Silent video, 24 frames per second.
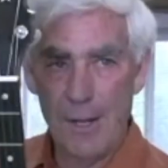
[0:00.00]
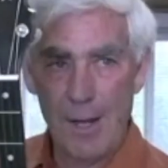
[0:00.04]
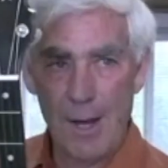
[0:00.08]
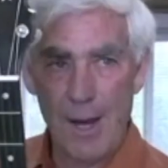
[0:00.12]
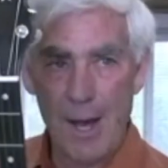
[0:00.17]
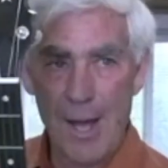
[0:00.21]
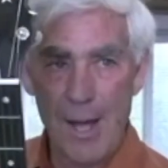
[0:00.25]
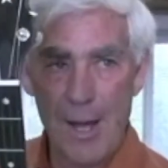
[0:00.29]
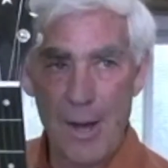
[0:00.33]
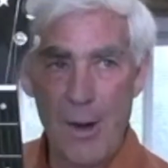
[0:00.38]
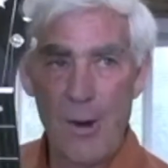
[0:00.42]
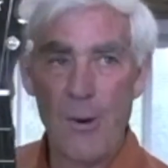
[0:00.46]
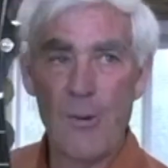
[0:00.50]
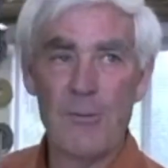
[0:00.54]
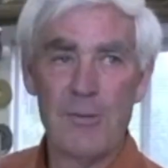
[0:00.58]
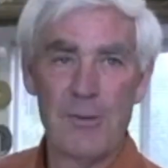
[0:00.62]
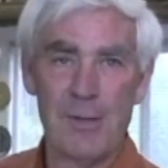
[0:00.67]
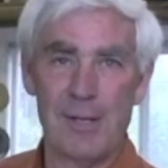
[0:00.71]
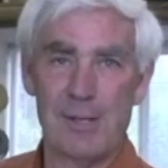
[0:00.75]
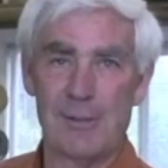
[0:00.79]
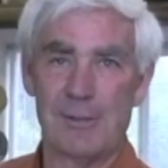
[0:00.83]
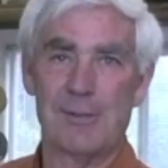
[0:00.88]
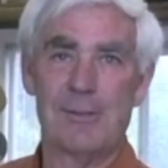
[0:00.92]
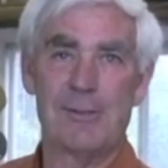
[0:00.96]
I owe
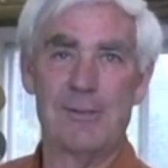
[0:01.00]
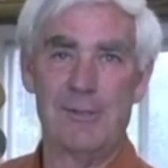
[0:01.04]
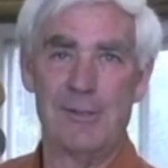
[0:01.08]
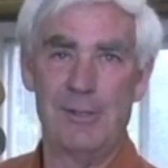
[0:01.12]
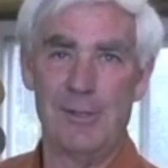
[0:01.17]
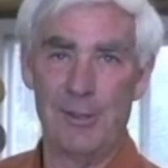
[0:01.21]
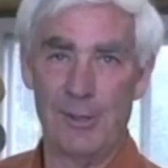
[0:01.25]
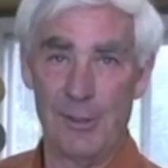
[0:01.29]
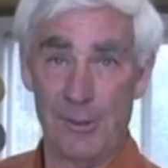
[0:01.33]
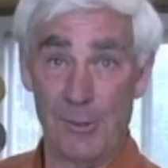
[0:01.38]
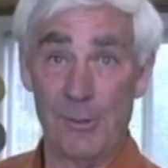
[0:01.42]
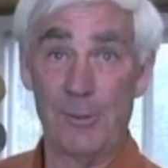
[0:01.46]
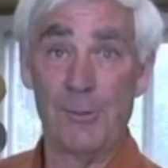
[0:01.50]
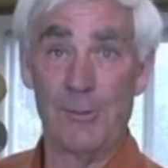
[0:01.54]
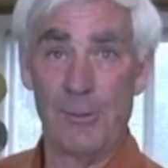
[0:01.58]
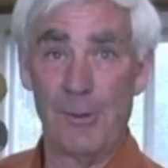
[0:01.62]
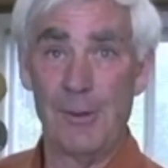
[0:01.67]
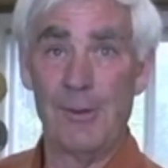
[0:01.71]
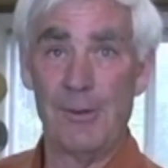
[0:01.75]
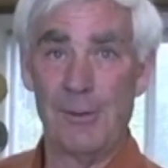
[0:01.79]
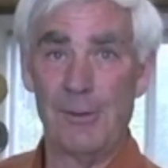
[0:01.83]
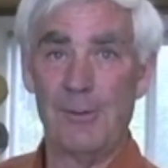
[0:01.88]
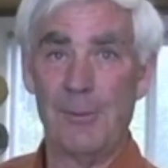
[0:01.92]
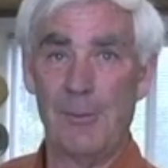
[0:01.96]
this to you,
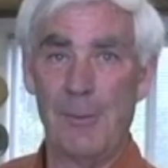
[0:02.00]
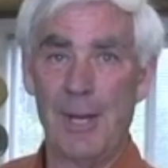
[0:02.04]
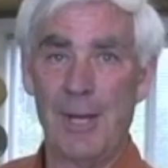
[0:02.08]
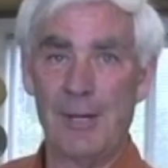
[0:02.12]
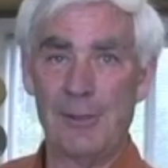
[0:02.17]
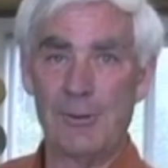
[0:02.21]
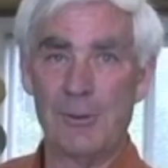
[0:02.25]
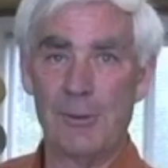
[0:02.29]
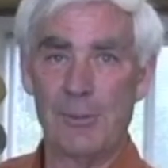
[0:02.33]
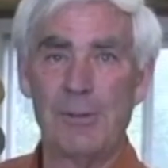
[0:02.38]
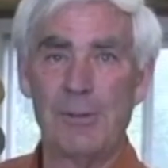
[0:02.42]
the banjo